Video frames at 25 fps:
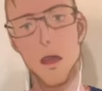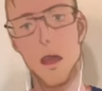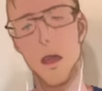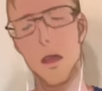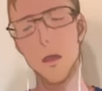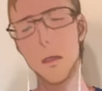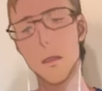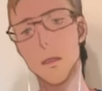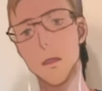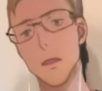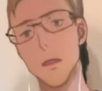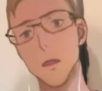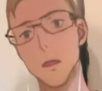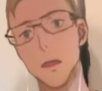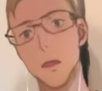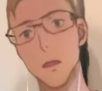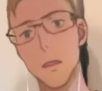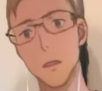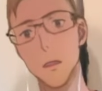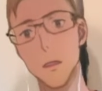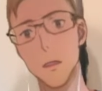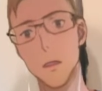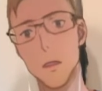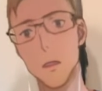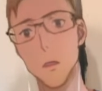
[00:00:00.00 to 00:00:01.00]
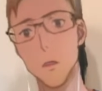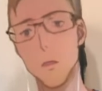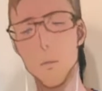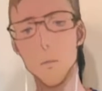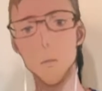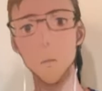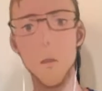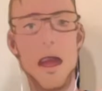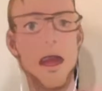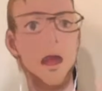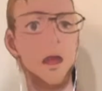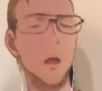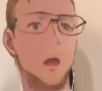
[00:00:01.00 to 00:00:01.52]
until you
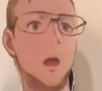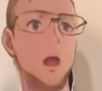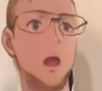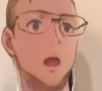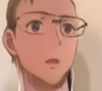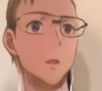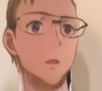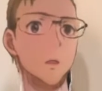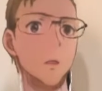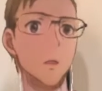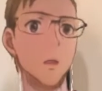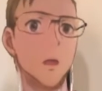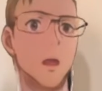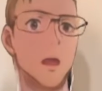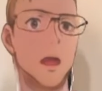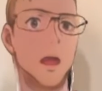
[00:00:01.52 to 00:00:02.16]
paid off